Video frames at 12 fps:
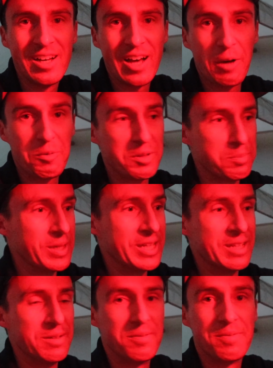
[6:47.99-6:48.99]
I would have been
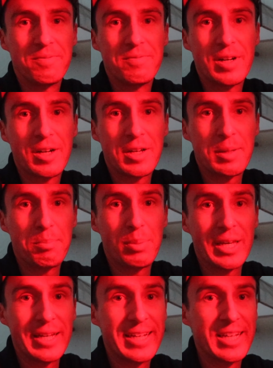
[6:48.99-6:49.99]
in very
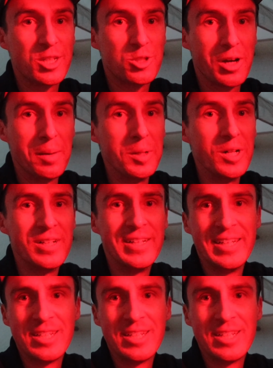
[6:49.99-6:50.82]
big trouble.